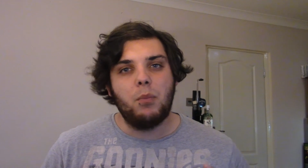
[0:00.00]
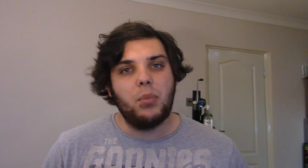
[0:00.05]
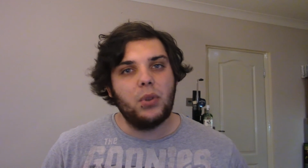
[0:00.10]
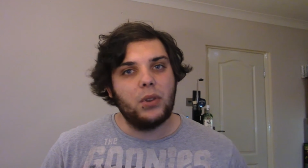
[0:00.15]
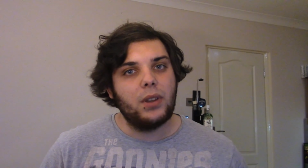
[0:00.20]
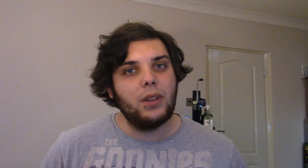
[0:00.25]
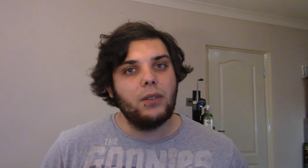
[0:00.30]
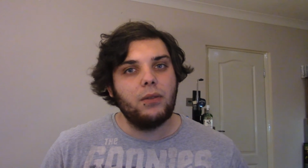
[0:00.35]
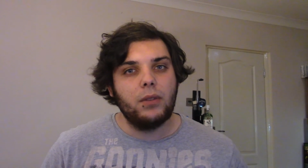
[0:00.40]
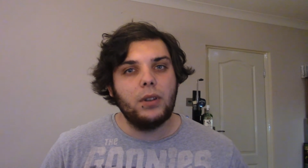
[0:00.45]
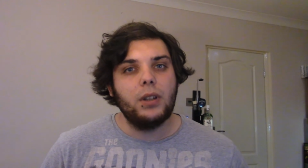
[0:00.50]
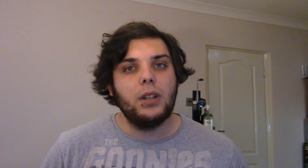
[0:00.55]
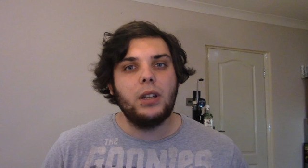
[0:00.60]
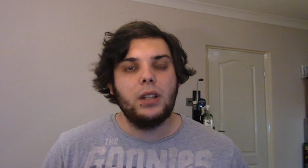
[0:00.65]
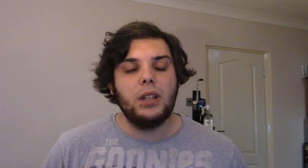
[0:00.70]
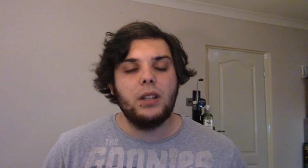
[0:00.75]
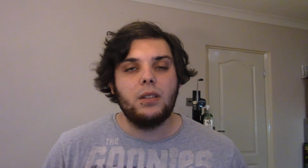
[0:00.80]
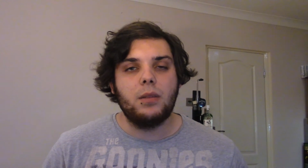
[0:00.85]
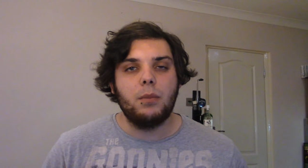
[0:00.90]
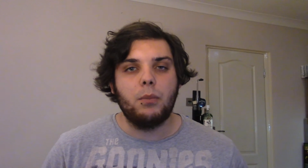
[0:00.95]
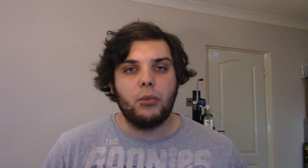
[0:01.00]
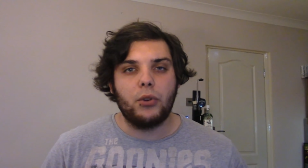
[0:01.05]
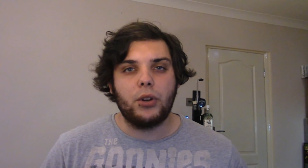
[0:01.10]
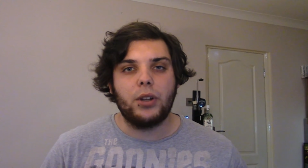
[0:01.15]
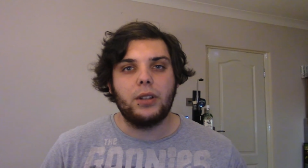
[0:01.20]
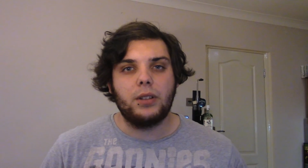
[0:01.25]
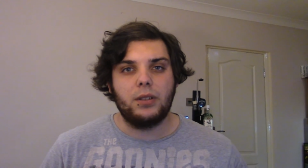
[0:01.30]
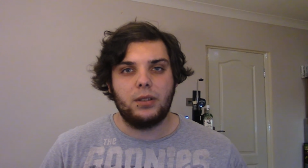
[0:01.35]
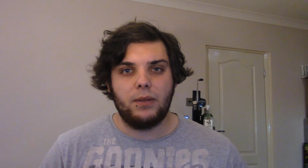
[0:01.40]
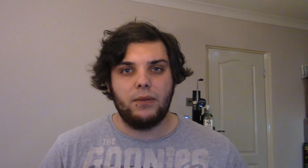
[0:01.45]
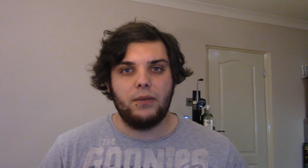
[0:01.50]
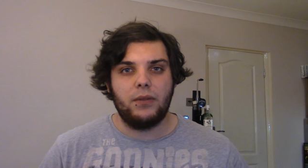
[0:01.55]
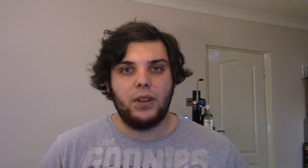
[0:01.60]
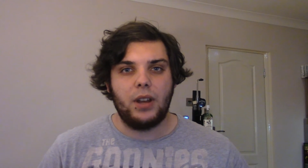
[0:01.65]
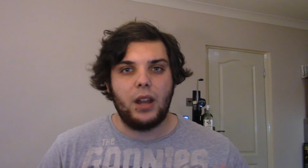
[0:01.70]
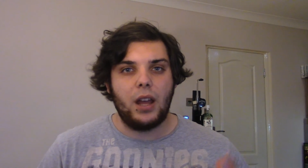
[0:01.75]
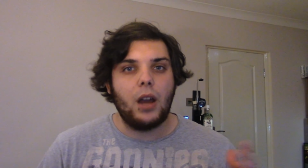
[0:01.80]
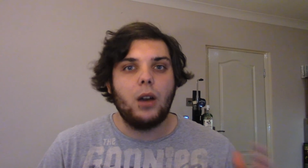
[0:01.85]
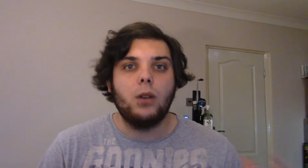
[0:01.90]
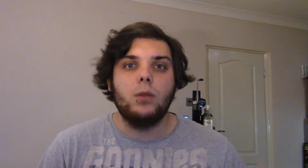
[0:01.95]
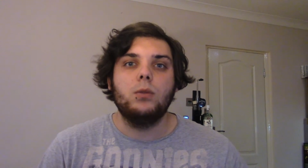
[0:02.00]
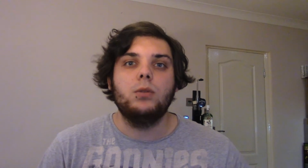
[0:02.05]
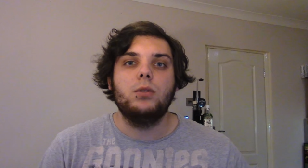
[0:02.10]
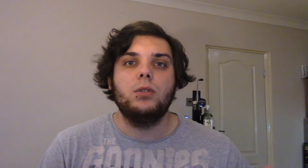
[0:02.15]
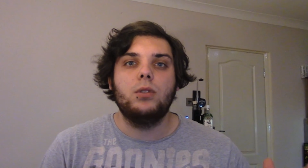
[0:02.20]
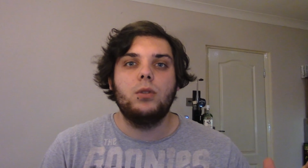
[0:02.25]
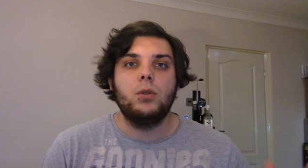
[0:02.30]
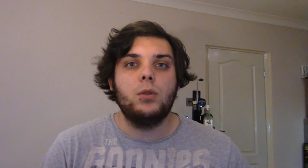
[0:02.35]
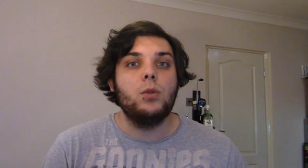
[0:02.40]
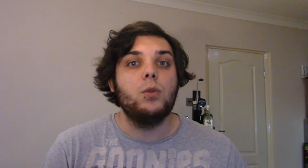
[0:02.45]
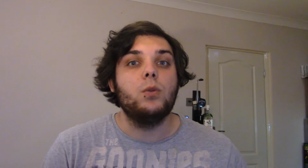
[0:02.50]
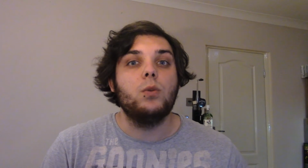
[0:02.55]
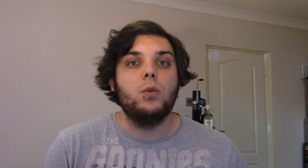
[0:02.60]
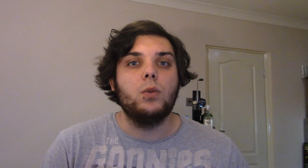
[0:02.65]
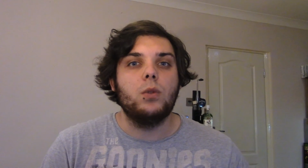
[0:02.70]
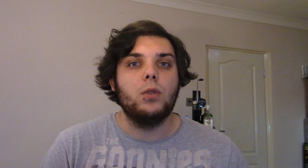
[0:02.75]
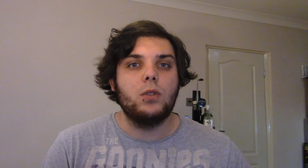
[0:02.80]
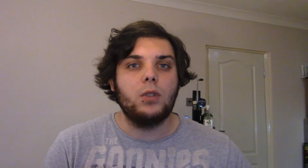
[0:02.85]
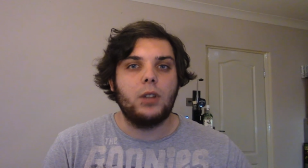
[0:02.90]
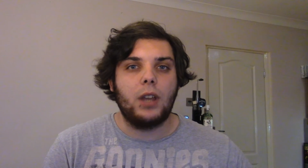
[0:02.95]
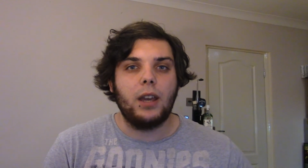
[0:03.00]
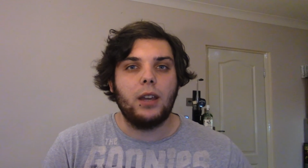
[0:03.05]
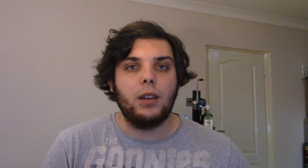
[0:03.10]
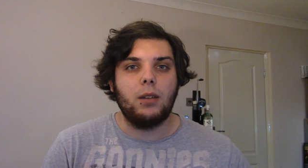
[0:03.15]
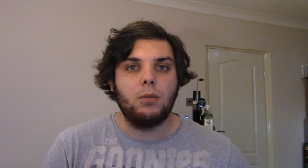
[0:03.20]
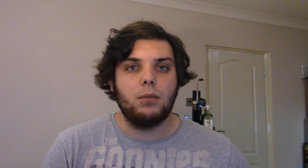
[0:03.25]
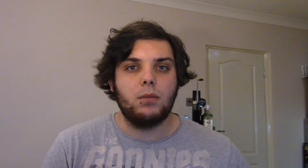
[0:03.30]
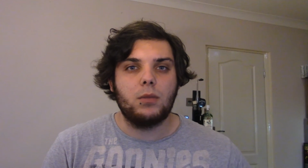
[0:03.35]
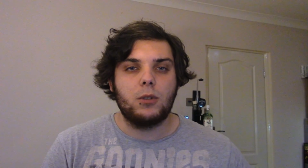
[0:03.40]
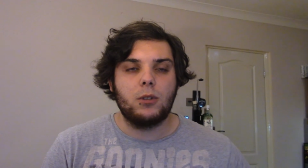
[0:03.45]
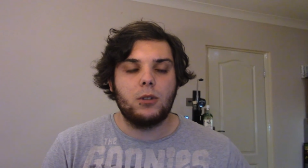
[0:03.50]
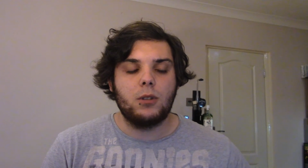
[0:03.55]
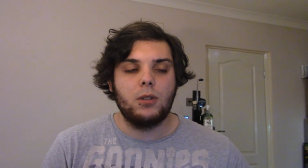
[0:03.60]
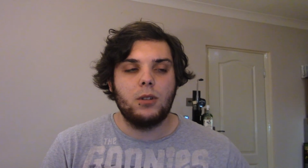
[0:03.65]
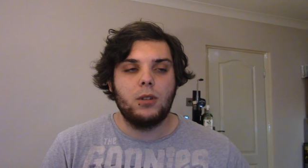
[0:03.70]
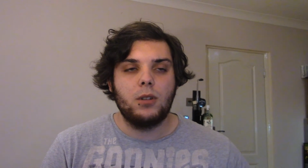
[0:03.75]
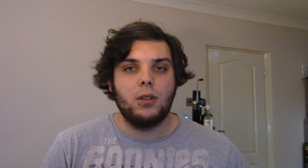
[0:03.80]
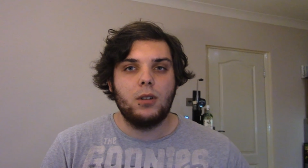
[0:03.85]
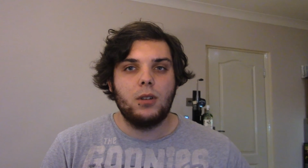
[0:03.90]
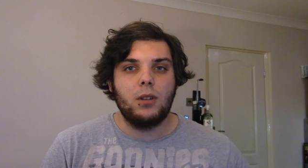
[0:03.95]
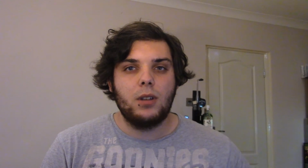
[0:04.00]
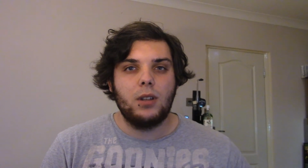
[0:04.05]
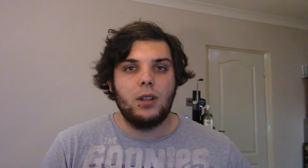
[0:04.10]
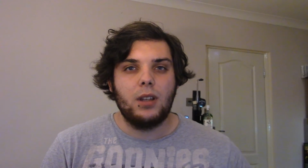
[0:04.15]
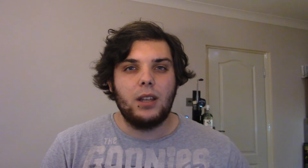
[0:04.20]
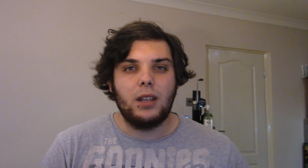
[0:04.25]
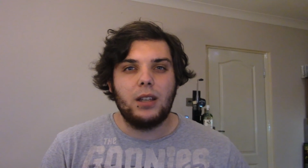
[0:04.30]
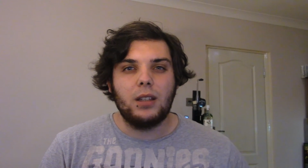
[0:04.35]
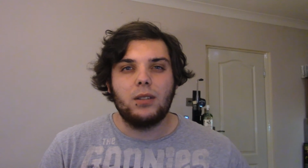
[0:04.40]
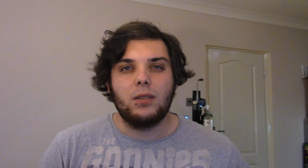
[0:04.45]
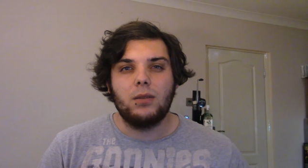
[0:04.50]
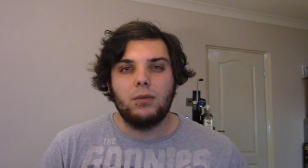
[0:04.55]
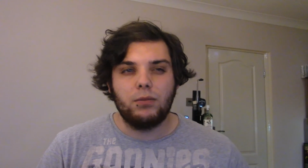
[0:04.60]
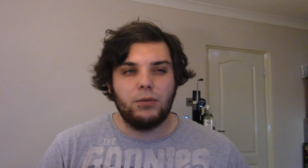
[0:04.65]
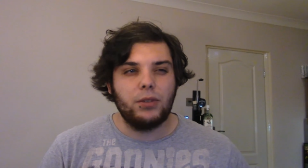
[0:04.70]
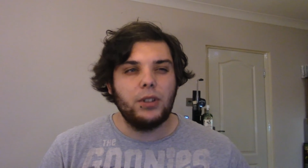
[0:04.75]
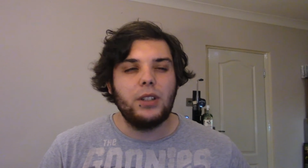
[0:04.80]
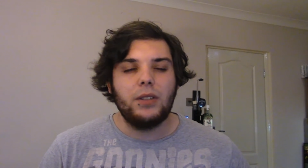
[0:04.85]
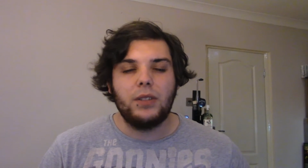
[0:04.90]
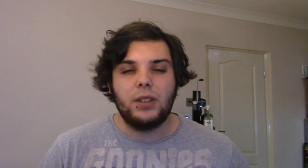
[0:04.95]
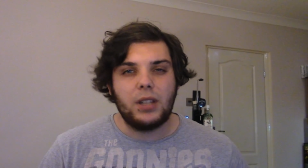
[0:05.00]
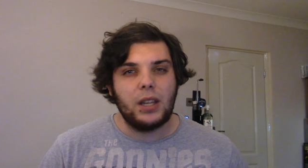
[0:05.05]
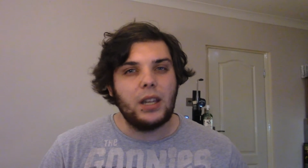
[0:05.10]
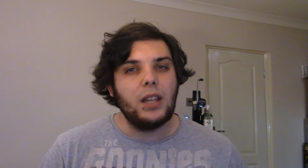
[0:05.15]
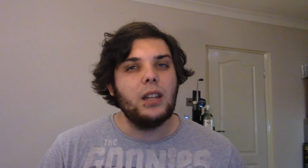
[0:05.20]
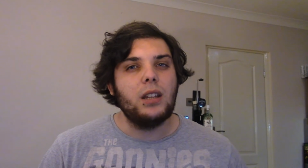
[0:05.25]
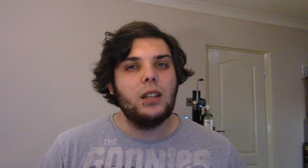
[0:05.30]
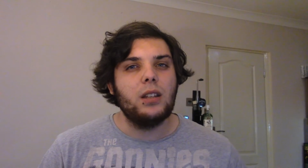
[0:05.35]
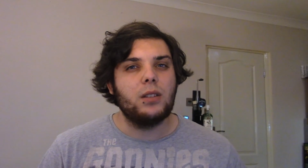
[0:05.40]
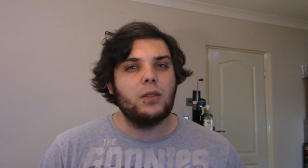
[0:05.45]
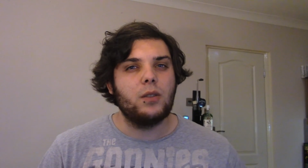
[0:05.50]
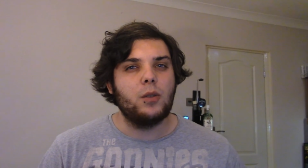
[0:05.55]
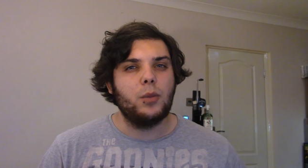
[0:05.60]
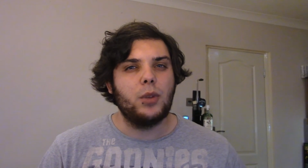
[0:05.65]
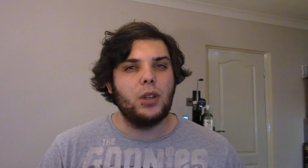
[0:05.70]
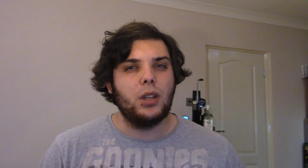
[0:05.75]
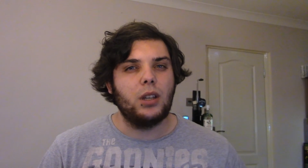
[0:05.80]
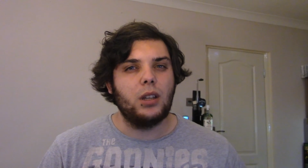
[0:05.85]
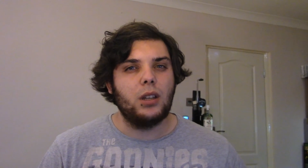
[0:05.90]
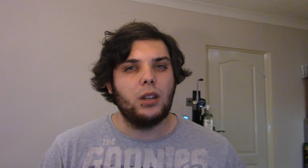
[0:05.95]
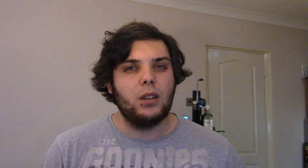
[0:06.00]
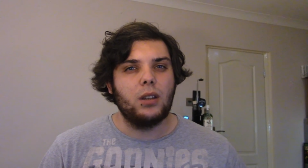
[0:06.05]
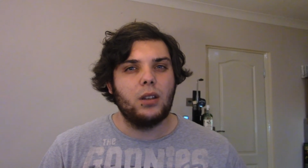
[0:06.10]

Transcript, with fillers: but they really need to bring something else to the games it gets really tedious for me